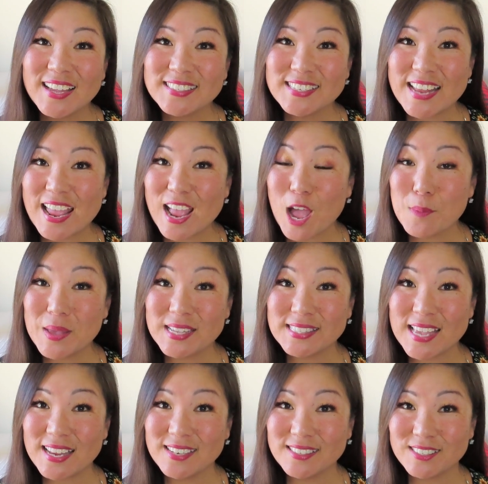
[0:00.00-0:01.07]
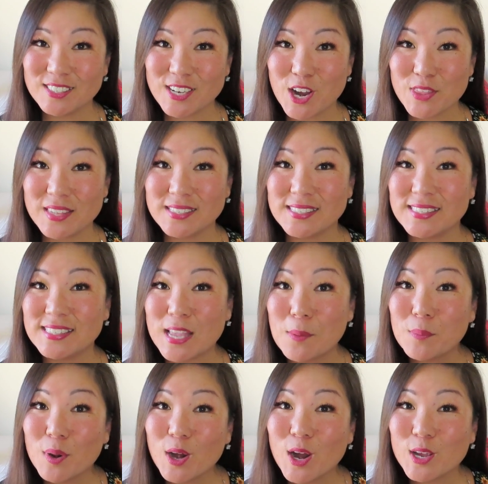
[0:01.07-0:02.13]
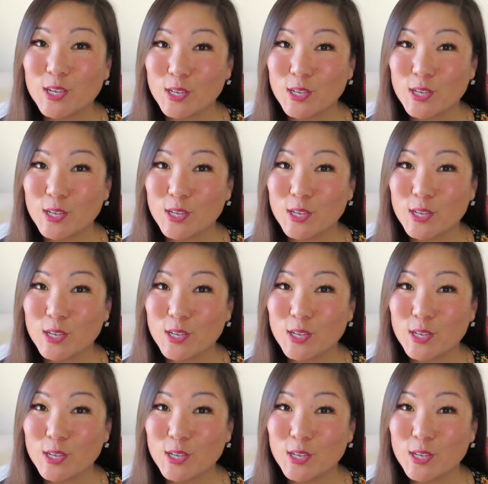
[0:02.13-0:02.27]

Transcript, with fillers: Today I'm excited to share the December